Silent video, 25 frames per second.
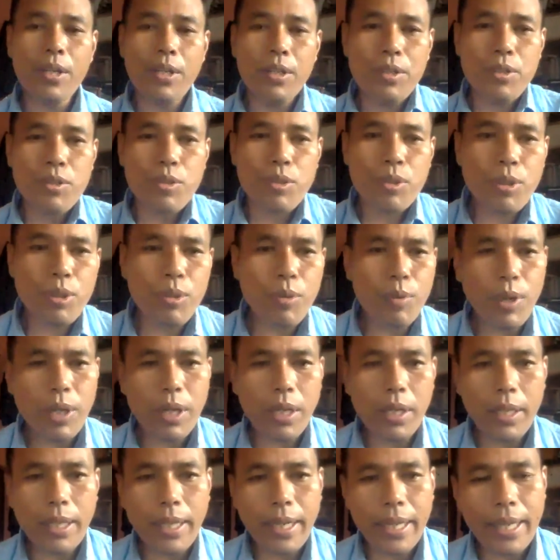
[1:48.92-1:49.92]

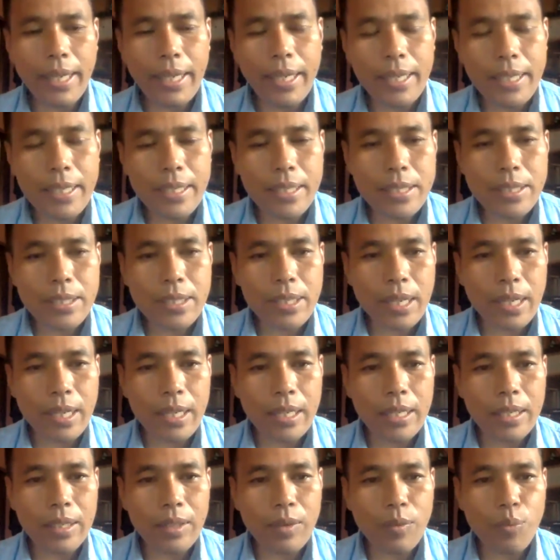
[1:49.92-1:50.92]
Sunuwar is
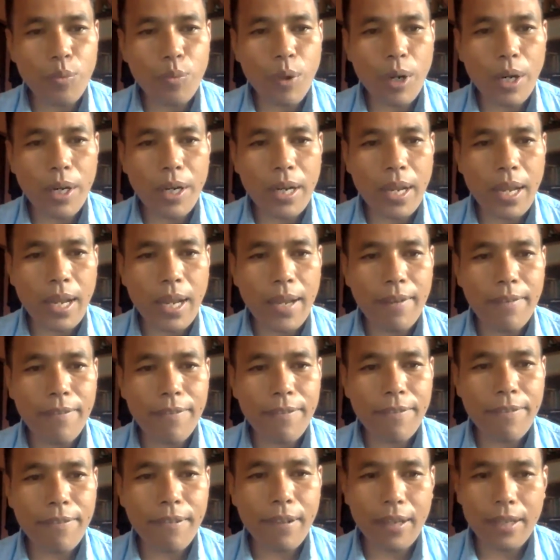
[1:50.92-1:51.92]

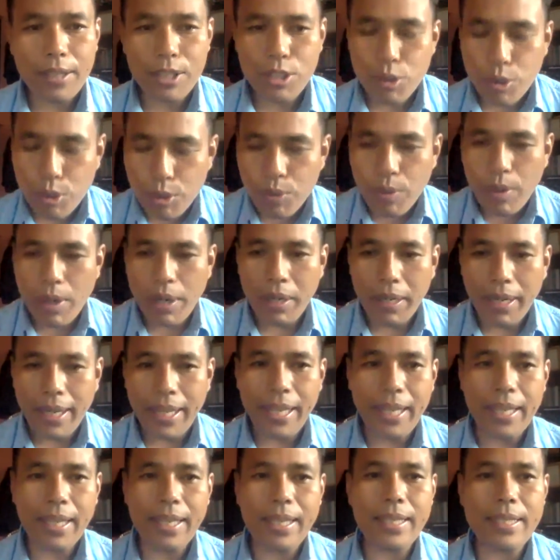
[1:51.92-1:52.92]
Sunuwar
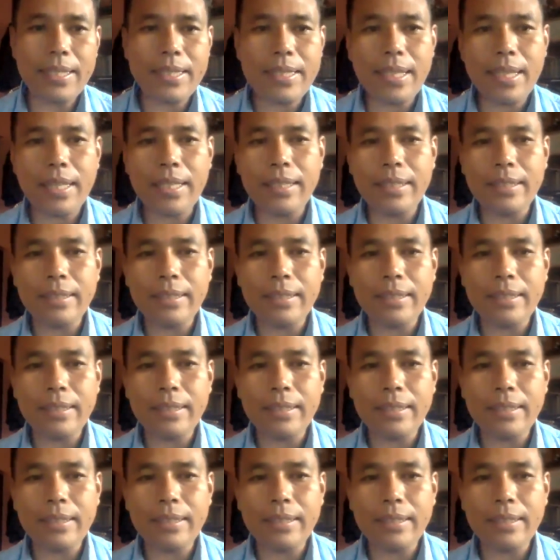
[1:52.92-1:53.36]
is